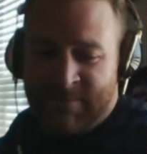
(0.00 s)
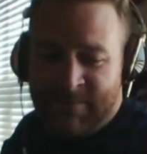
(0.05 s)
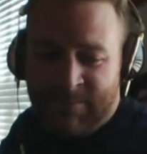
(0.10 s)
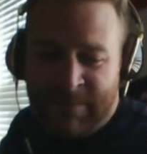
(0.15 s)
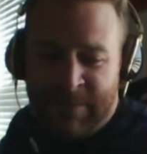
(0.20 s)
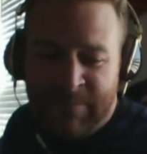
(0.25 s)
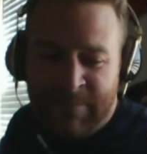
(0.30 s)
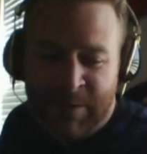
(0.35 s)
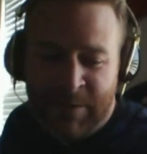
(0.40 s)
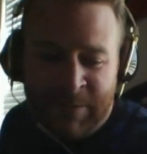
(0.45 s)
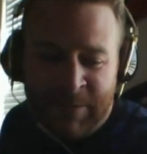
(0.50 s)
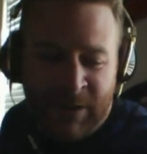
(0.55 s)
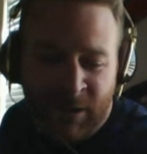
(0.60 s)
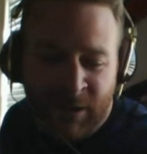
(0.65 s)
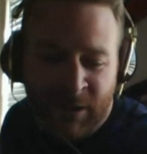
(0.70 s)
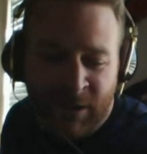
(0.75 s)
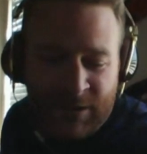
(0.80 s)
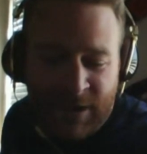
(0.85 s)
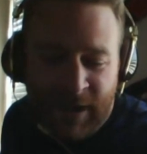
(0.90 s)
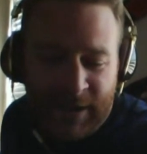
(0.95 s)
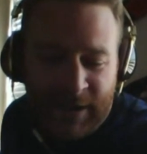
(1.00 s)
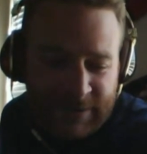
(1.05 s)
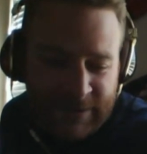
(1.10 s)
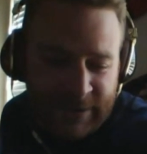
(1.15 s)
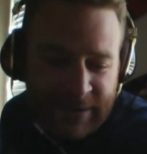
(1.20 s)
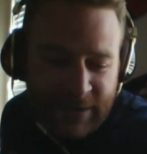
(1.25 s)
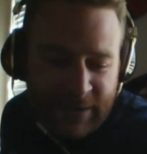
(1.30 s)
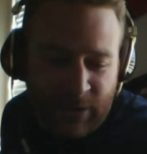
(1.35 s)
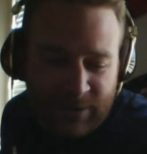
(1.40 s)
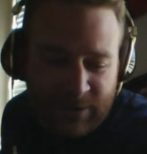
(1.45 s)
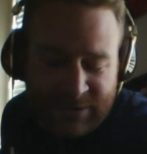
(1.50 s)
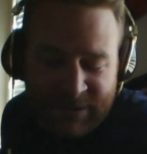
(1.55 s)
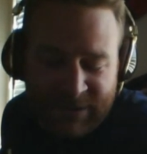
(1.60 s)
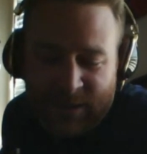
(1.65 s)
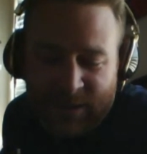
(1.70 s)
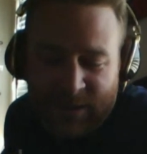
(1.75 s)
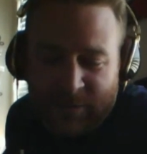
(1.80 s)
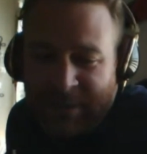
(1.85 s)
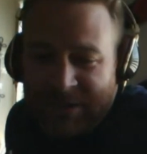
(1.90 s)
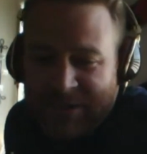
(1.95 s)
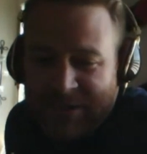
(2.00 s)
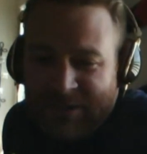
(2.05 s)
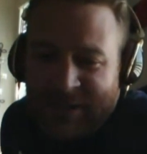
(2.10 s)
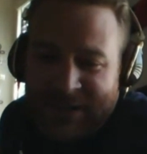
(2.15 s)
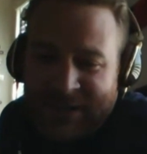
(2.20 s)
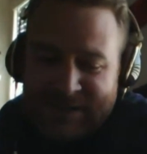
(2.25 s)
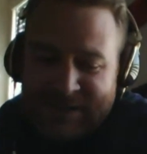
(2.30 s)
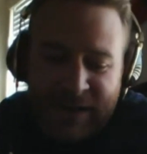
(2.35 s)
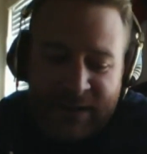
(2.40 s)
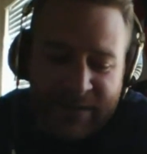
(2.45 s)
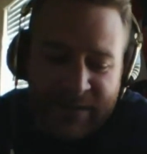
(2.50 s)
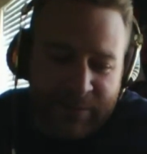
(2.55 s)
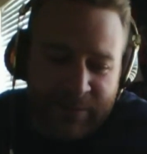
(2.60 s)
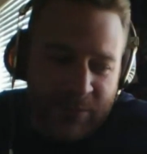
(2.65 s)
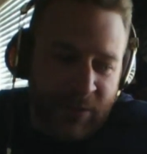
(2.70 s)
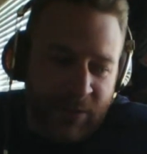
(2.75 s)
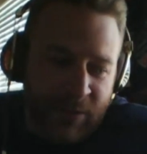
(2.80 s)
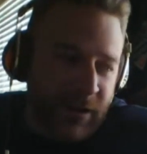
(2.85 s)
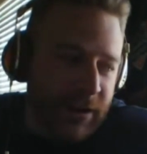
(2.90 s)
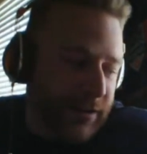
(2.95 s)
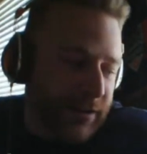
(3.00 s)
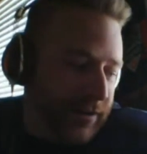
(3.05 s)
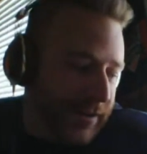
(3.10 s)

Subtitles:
went all cockle-in goal celebration last night at the bar and